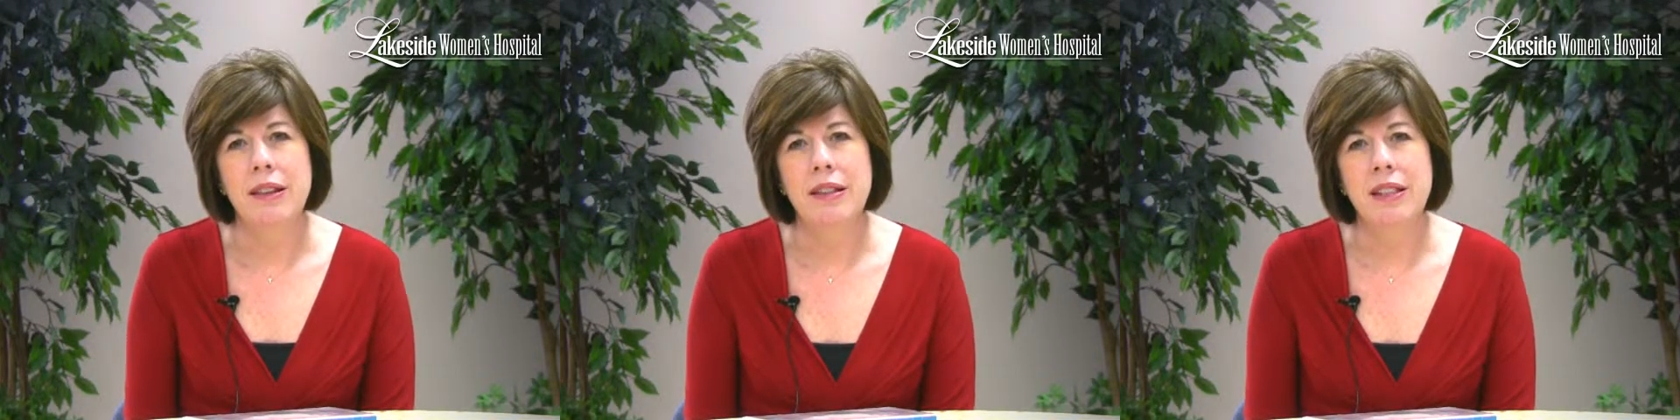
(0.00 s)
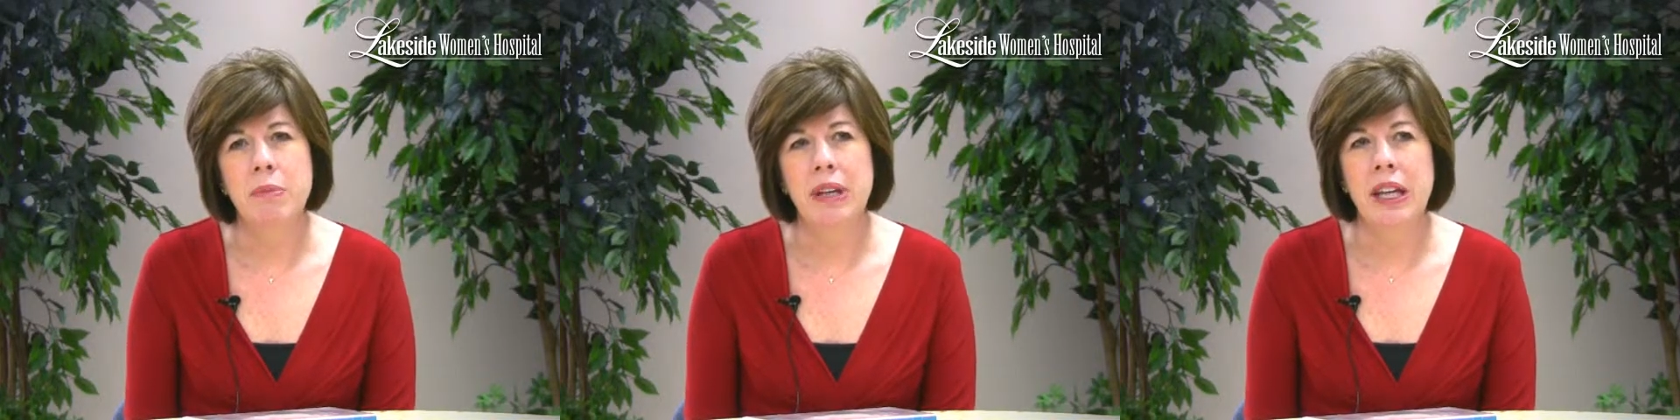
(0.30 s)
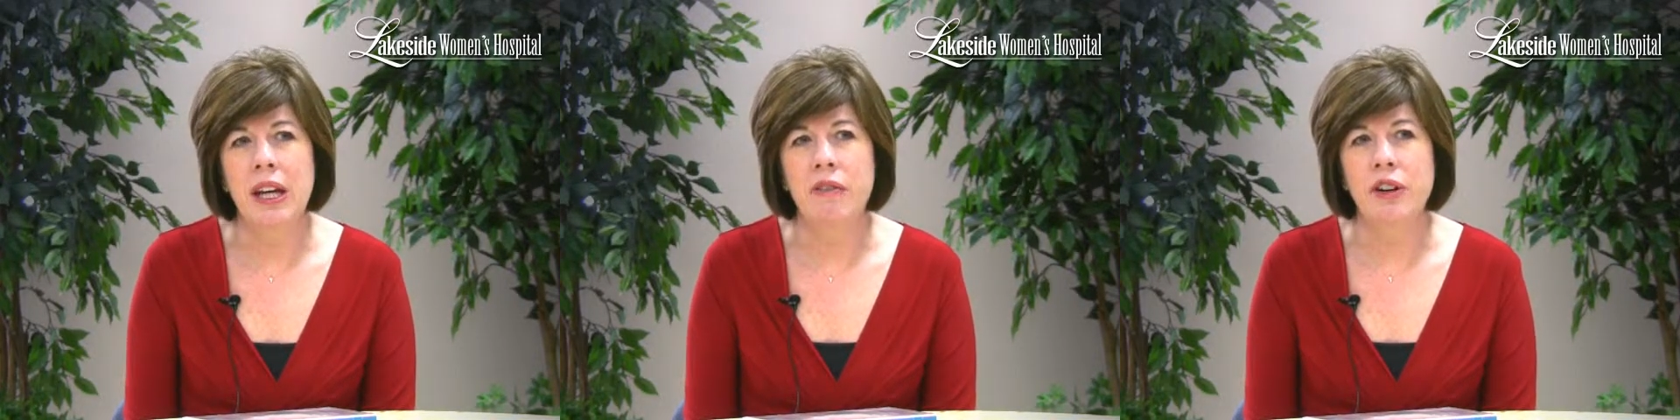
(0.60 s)
This can
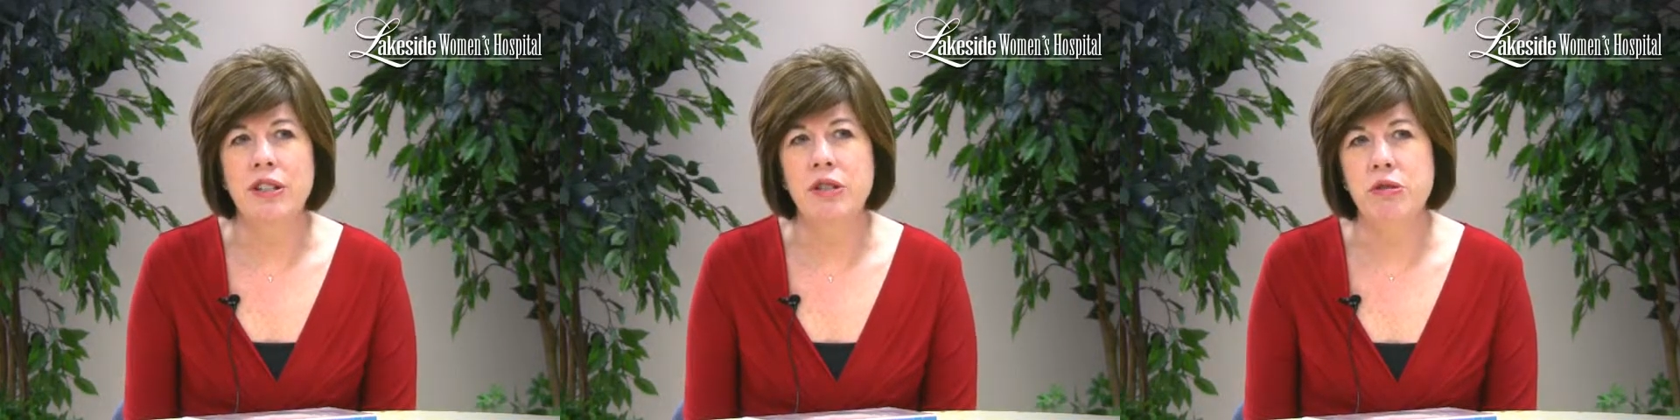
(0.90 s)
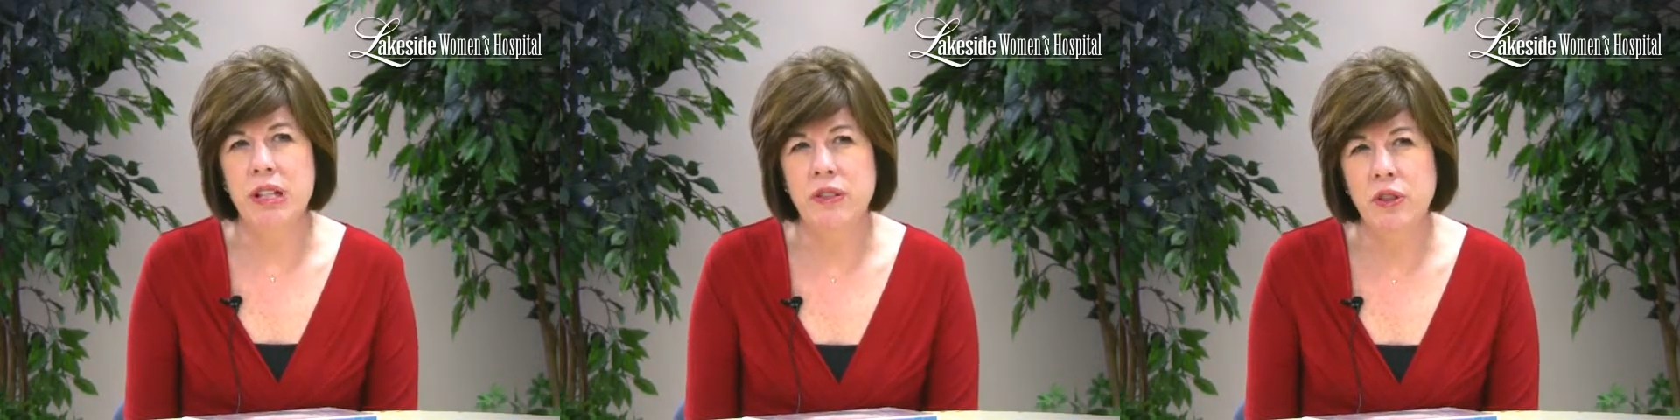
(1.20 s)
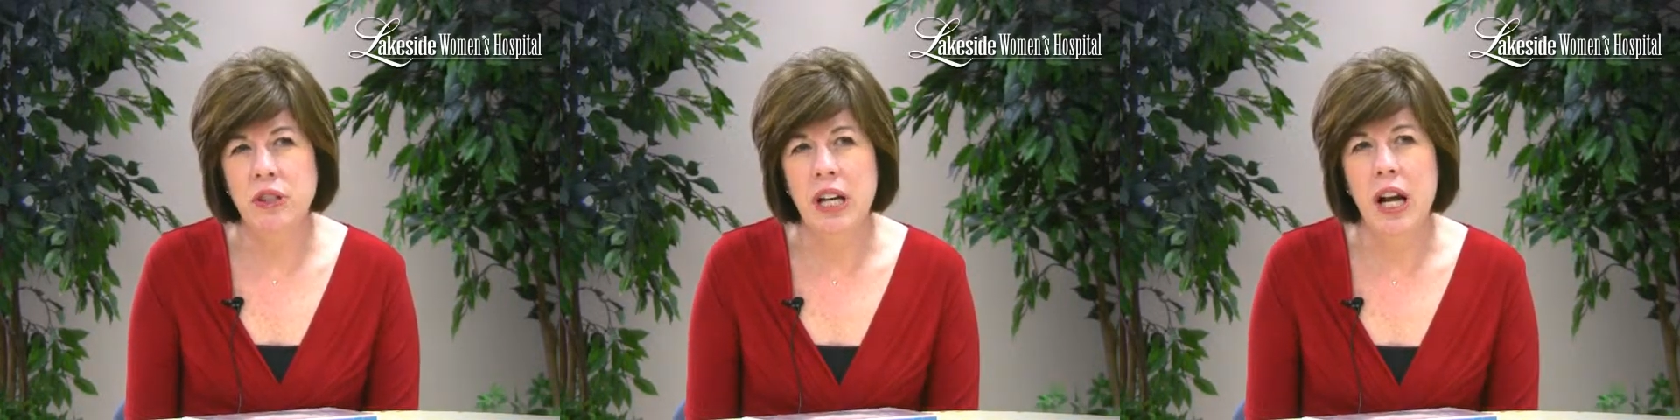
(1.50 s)
be a very
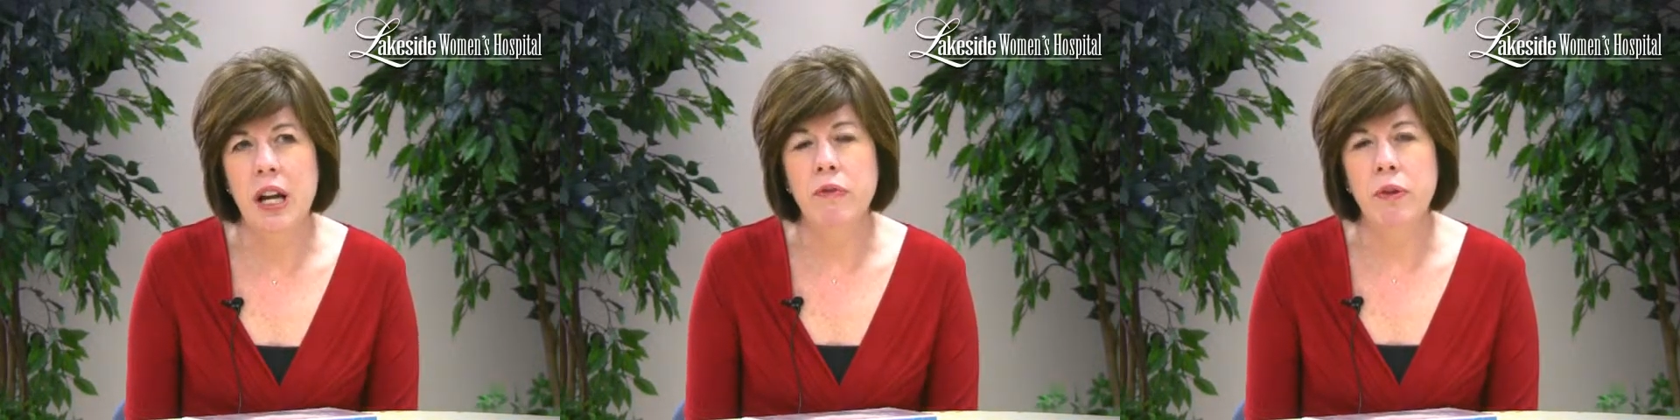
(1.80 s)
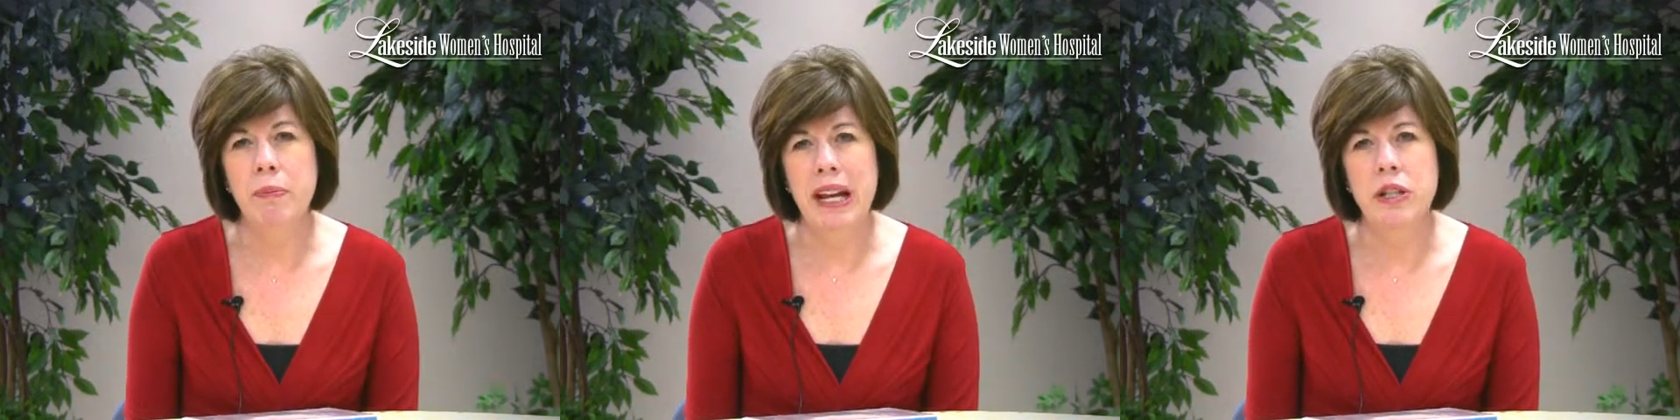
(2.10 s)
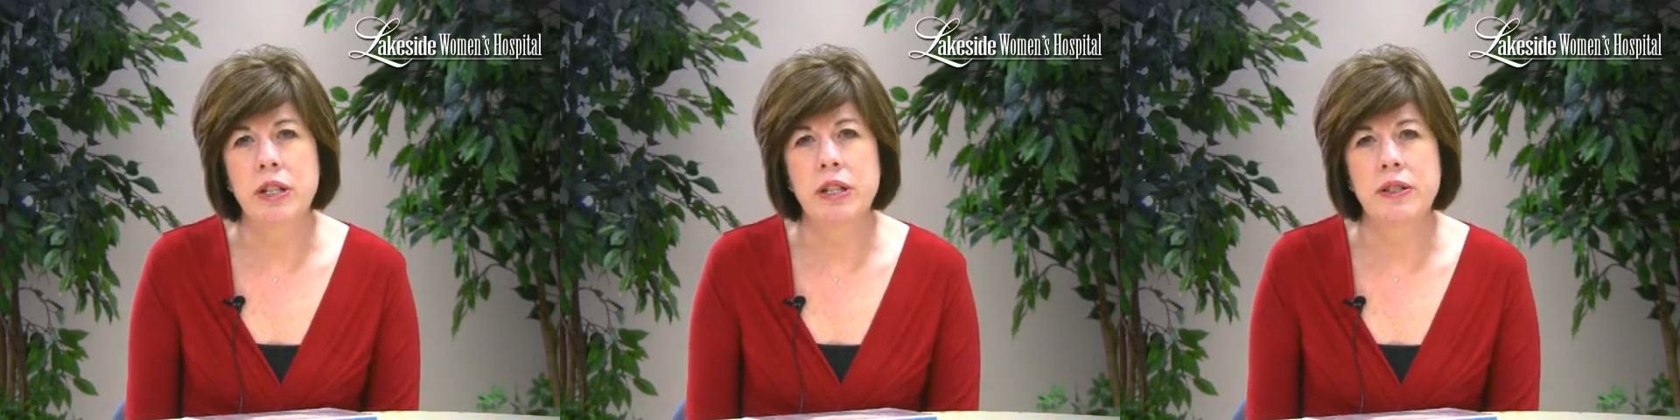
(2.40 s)
stressful time for
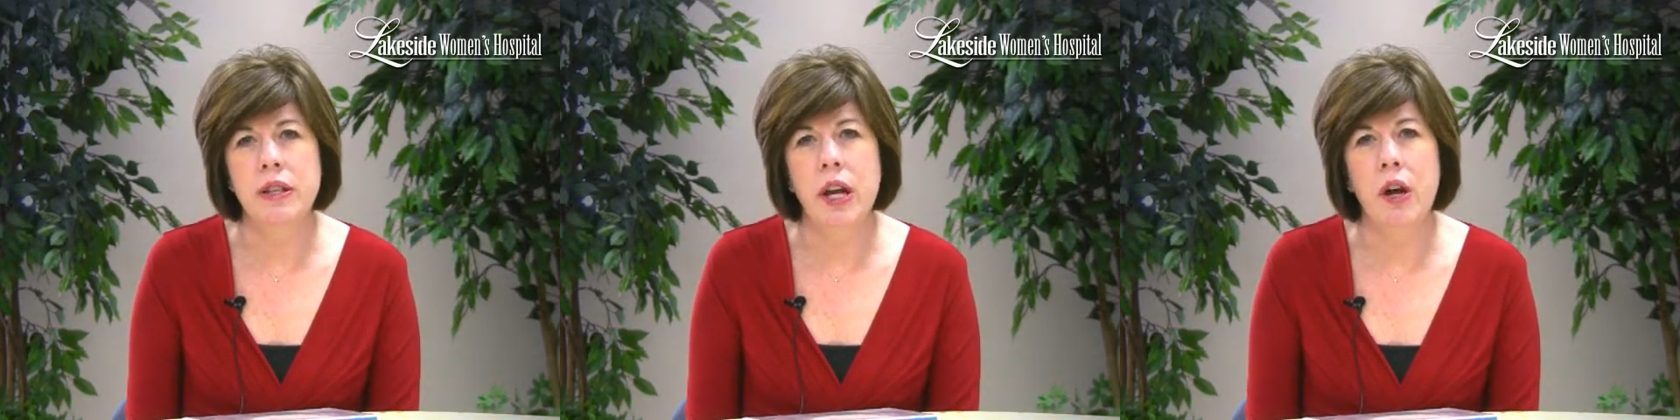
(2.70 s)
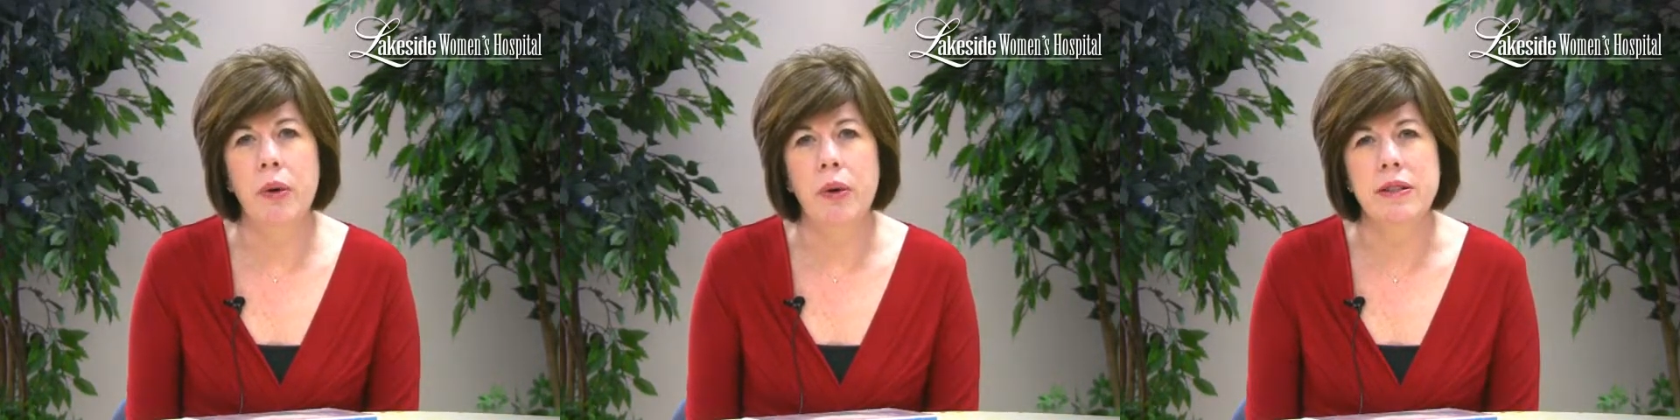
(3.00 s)
patients, though,